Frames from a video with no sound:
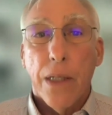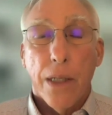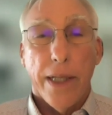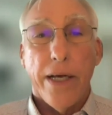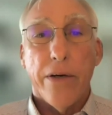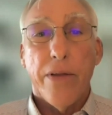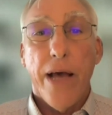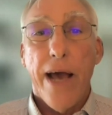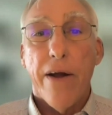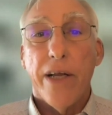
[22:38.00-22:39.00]
Later, the
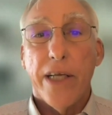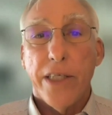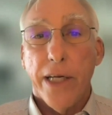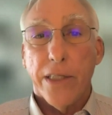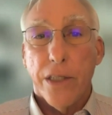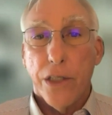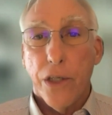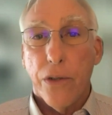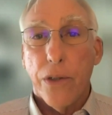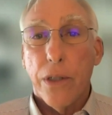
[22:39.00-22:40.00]
Heritage
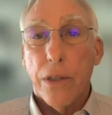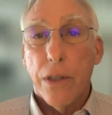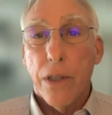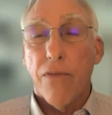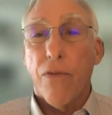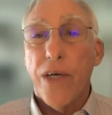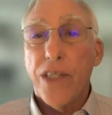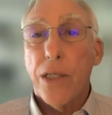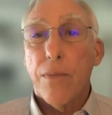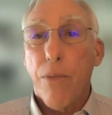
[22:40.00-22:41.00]
Institute, of
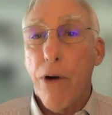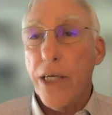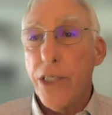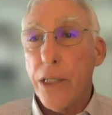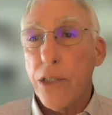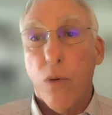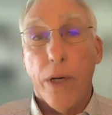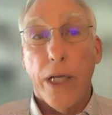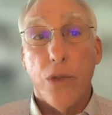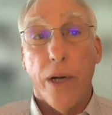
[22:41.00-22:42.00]
recent Project
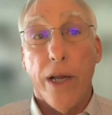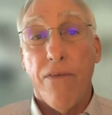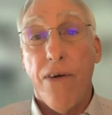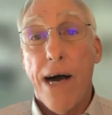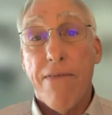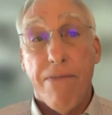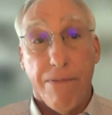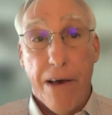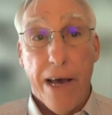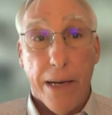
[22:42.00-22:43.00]
2025
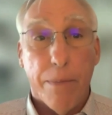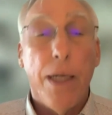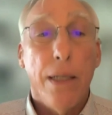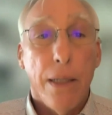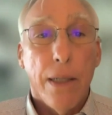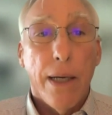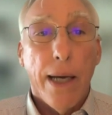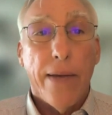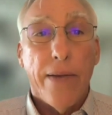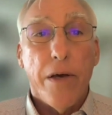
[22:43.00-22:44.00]
fame,
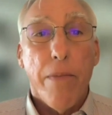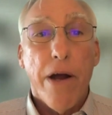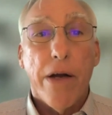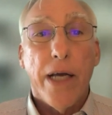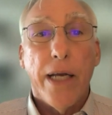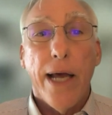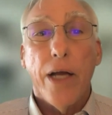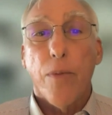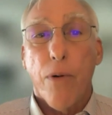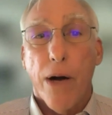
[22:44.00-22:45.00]
and the American
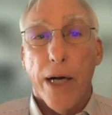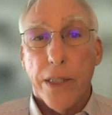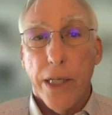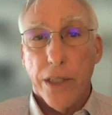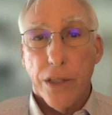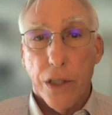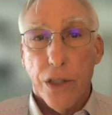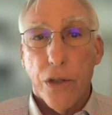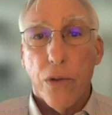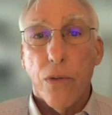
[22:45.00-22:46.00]
Enterprise
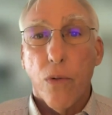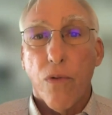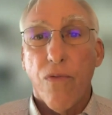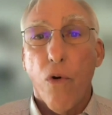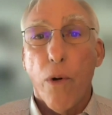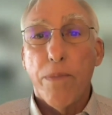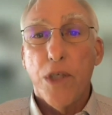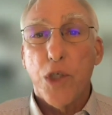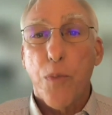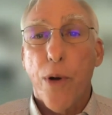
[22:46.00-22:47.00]
Institute were formed
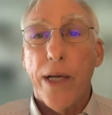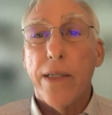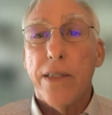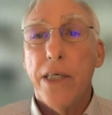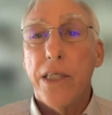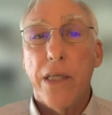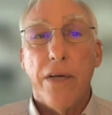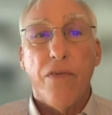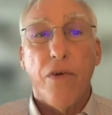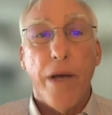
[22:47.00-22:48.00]
to spread
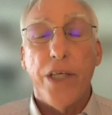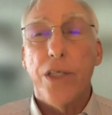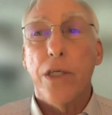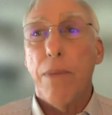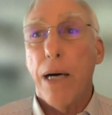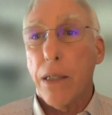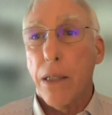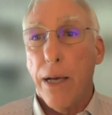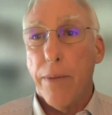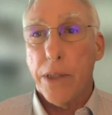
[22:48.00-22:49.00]
disinformation about
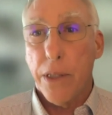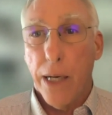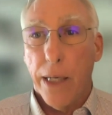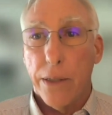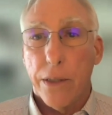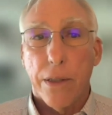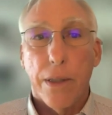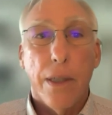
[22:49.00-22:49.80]
climate science.